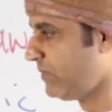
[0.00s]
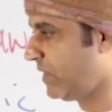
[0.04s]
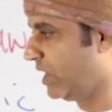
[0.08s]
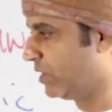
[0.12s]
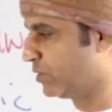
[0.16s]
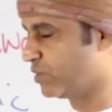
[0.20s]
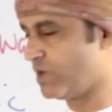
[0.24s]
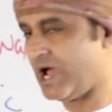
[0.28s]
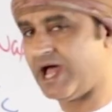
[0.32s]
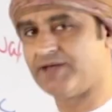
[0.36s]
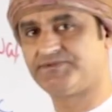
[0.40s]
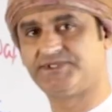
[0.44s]

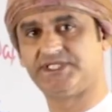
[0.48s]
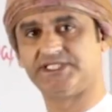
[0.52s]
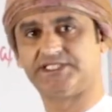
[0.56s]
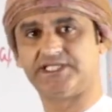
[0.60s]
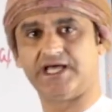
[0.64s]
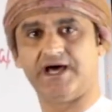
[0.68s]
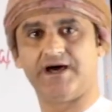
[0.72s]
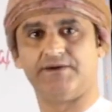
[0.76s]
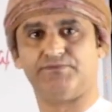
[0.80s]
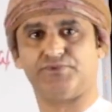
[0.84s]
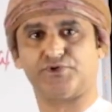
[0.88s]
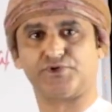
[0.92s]
wraps it
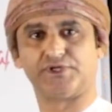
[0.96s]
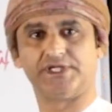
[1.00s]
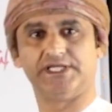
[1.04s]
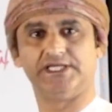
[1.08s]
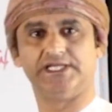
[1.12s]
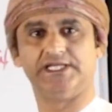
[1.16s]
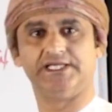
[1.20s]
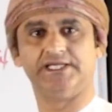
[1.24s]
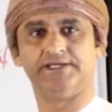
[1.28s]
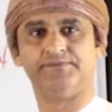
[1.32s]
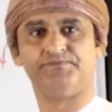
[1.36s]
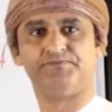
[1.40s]
up
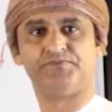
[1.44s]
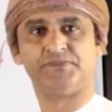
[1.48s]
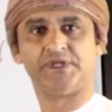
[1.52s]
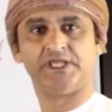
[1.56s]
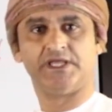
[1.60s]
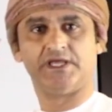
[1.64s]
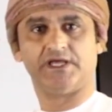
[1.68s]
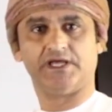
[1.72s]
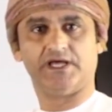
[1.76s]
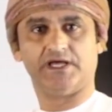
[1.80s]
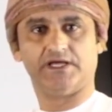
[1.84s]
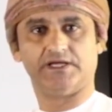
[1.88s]
really.
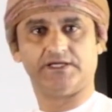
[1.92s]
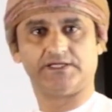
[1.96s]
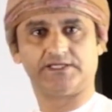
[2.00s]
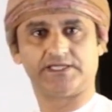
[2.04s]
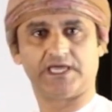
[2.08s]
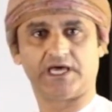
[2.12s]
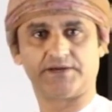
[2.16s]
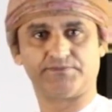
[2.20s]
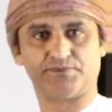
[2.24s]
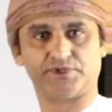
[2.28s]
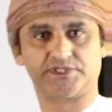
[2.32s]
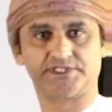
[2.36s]

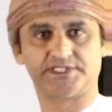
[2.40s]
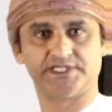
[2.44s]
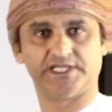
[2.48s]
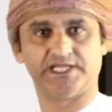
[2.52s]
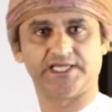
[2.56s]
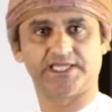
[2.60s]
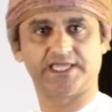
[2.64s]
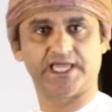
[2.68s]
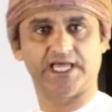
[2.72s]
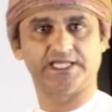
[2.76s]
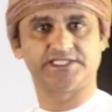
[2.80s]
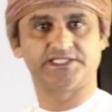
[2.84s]

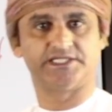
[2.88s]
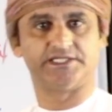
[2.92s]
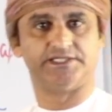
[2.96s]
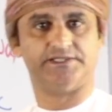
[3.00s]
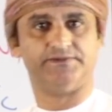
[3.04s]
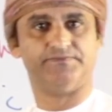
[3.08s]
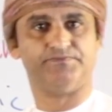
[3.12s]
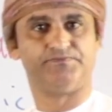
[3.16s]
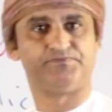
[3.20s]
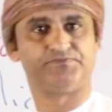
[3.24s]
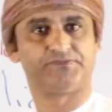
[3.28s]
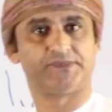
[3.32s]
Carboxylic
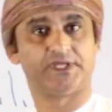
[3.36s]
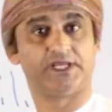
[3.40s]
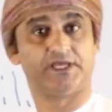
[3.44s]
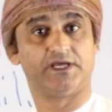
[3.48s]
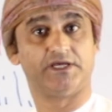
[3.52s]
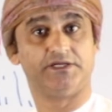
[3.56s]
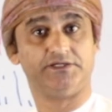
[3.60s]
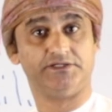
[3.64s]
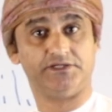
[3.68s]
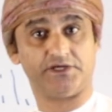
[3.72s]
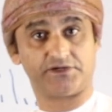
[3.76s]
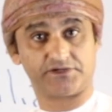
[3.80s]
acid
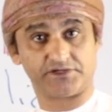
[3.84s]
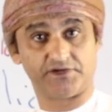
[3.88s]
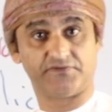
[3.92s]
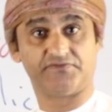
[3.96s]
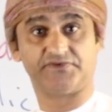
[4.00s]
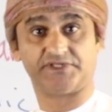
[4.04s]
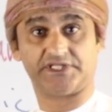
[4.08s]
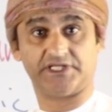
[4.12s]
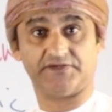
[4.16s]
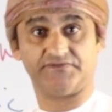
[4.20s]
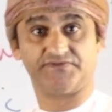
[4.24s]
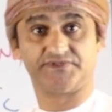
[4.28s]

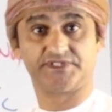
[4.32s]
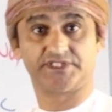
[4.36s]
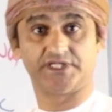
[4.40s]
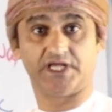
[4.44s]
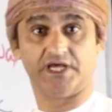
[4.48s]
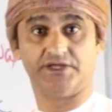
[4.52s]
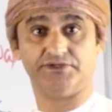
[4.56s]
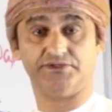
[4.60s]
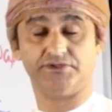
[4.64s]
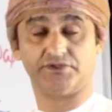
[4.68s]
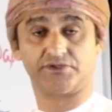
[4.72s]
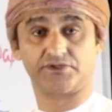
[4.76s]
derivatives
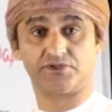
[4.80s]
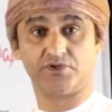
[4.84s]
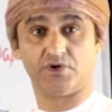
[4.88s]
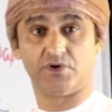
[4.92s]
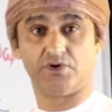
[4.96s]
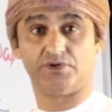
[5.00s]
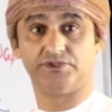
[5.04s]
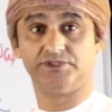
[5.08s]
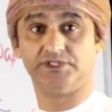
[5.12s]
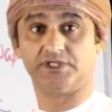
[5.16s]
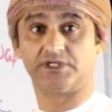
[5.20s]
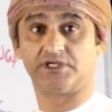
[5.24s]

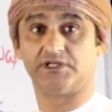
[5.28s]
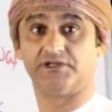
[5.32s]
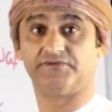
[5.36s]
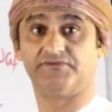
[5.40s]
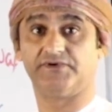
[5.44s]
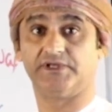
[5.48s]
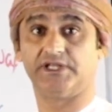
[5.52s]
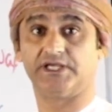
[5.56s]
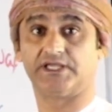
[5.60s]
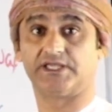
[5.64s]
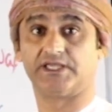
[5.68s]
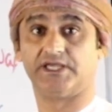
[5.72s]
undergo
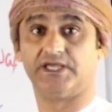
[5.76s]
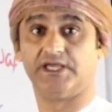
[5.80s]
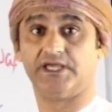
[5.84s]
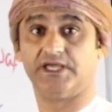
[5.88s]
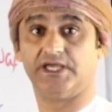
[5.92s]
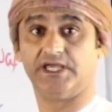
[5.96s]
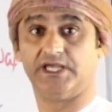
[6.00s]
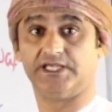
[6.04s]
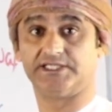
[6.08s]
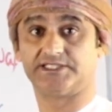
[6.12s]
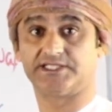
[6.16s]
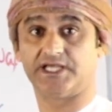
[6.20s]
nucleophilic
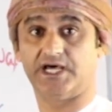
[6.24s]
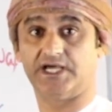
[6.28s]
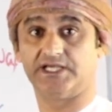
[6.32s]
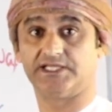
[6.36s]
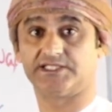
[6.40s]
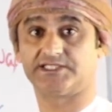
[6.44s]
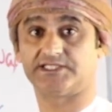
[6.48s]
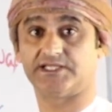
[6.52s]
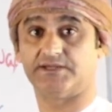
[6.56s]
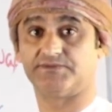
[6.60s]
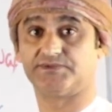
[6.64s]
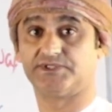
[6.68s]

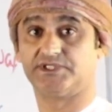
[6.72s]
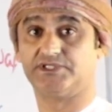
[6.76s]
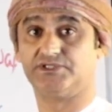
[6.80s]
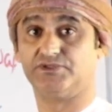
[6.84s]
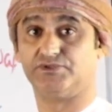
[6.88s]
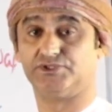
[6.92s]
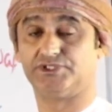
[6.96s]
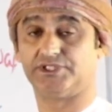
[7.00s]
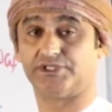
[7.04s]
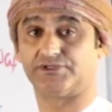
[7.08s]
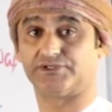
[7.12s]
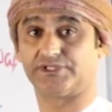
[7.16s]
acyl
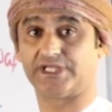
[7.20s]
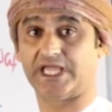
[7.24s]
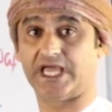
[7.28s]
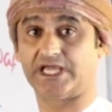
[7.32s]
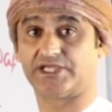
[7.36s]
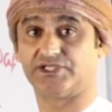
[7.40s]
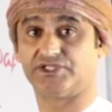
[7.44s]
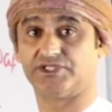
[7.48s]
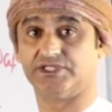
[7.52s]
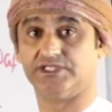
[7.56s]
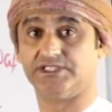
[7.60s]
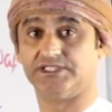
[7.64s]
substitution
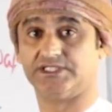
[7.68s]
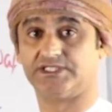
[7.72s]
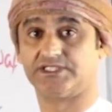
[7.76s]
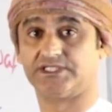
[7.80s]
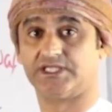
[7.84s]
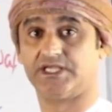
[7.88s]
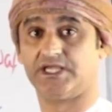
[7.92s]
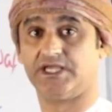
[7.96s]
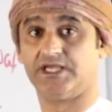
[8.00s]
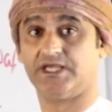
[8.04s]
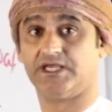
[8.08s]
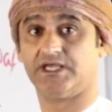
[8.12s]

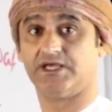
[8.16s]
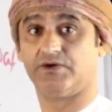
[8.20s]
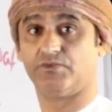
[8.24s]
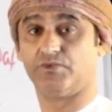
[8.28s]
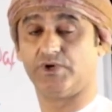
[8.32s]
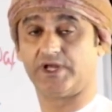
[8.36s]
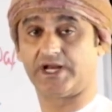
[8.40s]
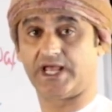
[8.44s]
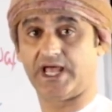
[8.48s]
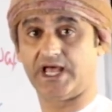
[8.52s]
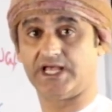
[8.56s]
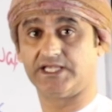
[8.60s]
reactions,
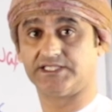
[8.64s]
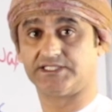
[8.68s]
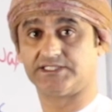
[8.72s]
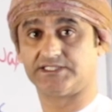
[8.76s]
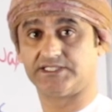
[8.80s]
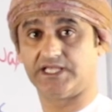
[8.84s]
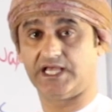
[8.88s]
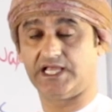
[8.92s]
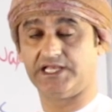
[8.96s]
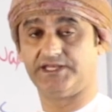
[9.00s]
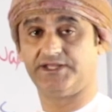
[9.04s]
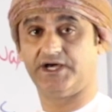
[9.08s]

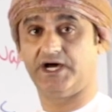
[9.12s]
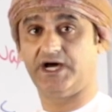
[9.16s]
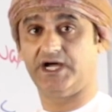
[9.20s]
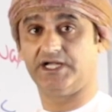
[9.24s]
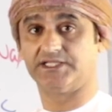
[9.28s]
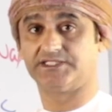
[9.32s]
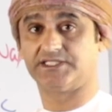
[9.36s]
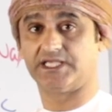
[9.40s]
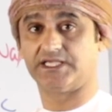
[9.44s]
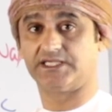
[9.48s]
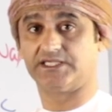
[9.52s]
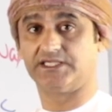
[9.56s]
whereas
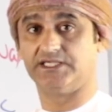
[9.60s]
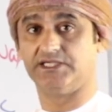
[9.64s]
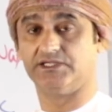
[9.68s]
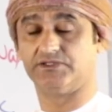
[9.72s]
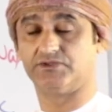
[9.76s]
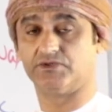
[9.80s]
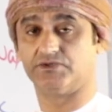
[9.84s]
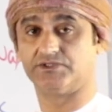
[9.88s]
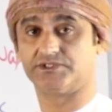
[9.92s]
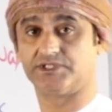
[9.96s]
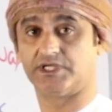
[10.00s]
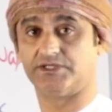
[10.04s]
aldehydes and
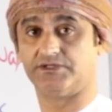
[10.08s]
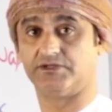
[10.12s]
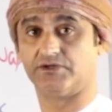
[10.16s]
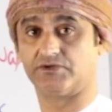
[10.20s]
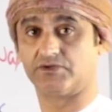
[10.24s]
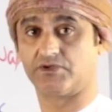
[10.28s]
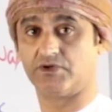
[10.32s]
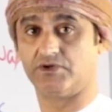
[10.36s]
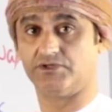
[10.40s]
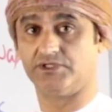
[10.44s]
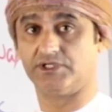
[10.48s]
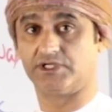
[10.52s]
ketones
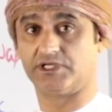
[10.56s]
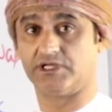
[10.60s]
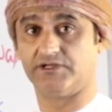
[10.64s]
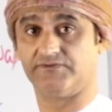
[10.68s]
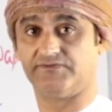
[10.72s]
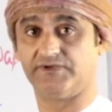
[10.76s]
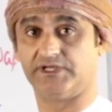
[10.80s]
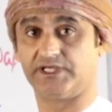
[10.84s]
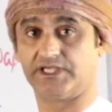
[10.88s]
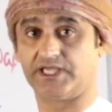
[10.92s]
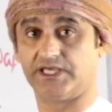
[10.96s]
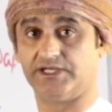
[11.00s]
undergo
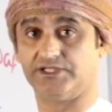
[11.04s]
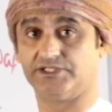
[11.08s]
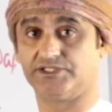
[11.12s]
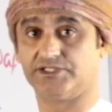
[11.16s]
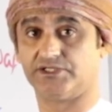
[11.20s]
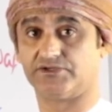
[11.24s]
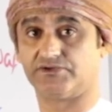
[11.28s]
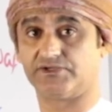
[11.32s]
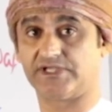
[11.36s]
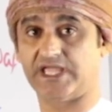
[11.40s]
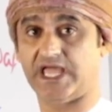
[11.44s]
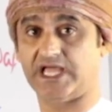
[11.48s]
nucleophilic
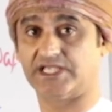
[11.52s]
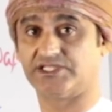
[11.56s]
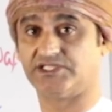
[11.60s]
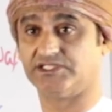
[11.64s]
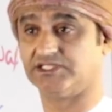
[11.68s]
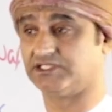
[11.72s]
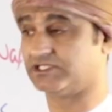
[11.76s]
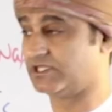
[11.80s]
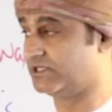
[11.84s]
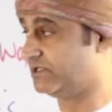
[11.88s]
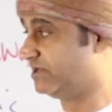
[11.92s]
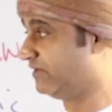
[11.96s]
addition
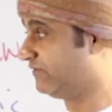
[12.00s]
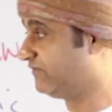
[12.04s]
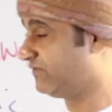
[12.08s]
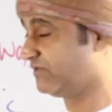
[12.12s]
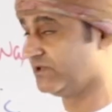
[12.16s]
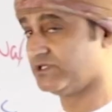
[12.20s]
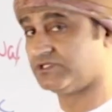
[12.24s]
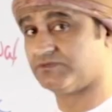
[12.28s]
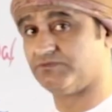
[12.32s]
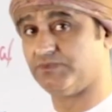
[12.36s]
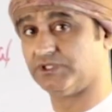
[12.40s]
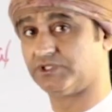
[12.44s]
reactions. The
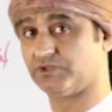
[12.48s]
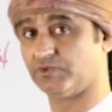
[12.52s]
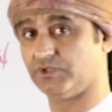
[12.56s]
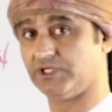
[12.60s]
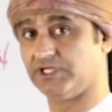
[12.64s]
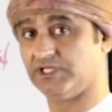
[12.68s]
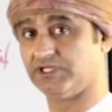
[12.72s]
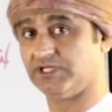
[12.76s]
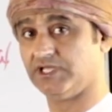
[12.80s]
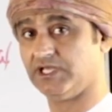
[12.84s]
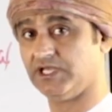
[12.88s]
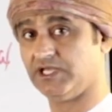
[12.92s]
difference
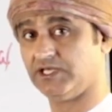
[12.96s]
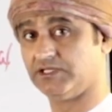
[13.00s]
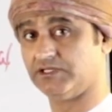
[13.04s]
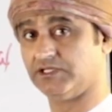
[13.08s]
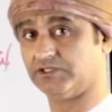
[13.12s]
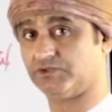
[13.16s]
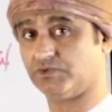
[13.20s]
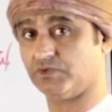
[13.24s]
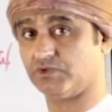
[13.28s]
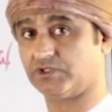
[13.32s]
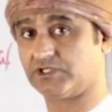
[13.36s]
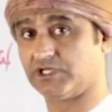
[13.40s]
between
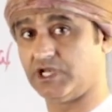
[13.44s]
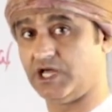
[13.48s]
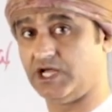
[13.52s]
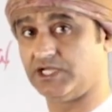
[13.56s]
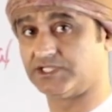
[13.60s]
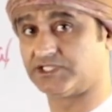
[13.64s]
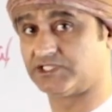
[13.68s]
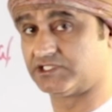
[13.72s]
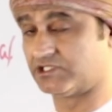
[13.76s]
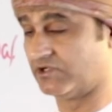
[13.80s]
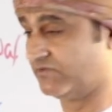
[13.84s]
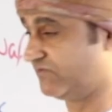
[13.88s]
the two
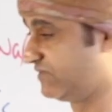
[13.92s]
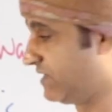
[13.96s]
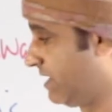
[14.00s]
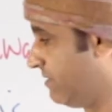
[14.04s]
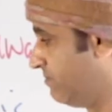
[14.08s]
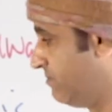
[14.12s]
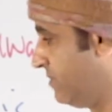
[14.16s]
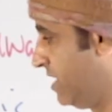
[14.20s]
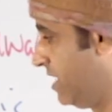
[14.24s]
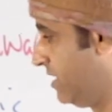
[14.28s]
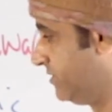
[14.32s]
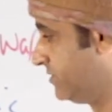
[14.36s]
classes of
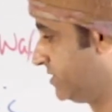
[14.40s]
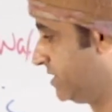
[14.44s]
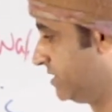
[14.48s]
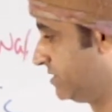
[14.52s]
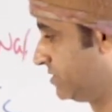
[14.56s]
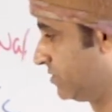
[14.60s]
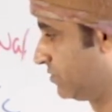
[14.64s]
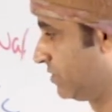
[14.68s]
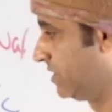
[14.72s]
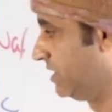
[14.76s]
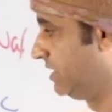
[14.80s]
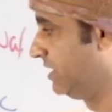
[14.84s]
compounds
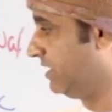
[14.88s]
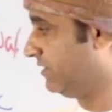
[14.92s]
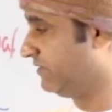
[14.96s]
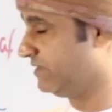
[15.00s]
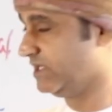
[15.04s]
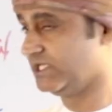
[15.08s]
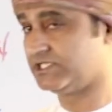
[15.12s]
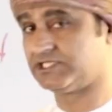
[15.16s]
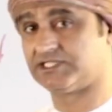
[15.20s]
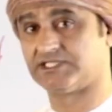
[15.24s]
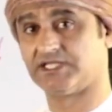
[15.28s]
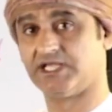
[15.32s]
is really in
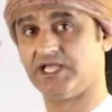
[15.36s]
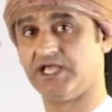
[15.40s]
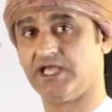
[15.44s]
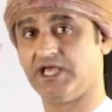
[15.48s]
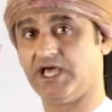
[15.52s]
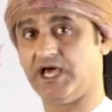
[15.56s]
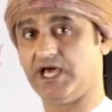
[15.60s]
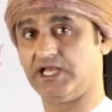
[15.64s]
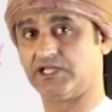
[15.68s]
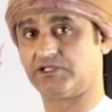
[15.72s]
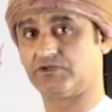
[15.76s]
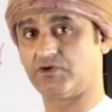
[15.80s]
this
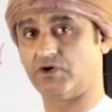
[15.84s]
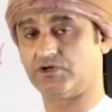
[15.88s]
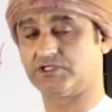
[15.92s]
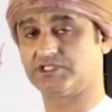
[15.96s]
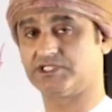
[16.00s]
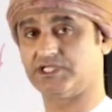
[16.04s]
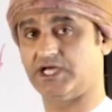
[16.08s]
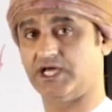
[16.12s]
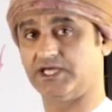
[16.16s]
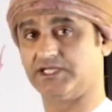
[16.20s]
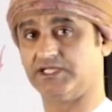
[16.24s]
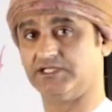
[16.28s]

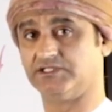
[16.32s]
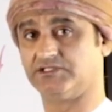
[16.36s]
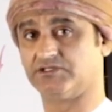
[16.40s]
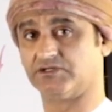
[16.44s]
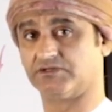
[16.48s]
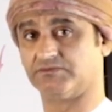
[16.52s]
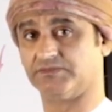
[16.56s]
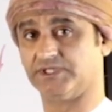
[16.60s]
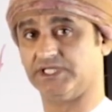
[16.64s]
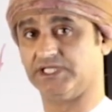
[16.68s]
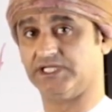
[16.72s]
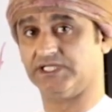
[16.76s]
alkoxide
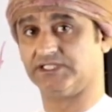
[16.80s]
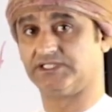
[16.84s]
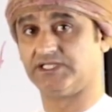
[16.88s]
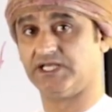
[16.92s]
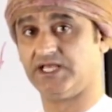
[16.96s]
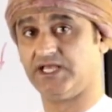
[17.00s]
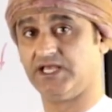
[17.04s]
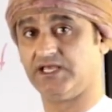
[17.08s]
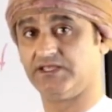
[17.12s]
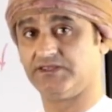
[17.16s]
intermediate.